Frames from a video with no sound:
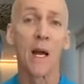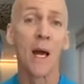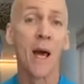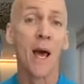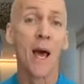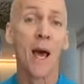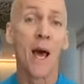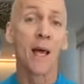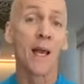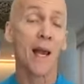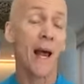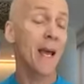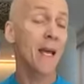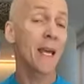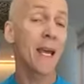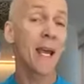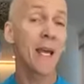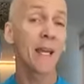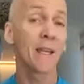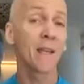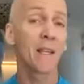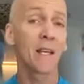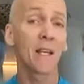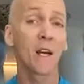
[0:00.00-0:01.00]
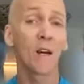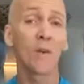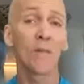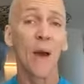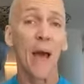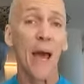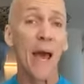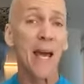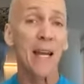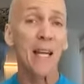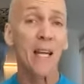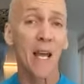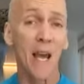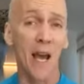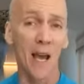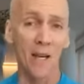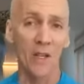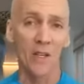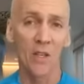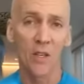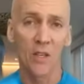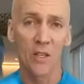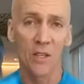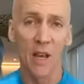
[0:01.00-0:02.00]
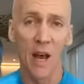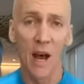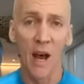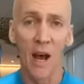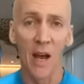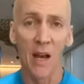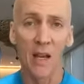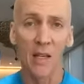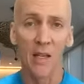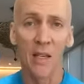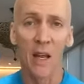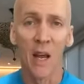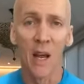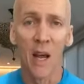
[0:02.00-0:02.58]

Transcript: And I can't think of any exercise